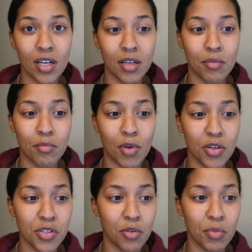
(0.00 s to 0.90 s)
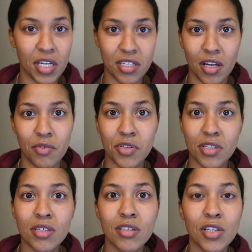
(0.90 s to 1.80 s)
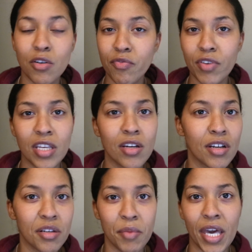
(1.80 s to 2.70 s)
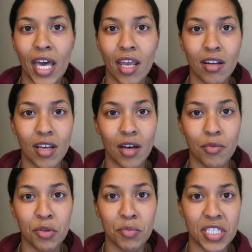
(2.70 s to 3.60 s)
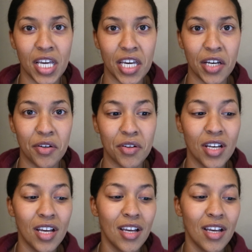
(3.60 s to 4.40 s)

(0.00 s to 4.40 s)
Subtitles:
Also because I was, feeding on demand with Mateo.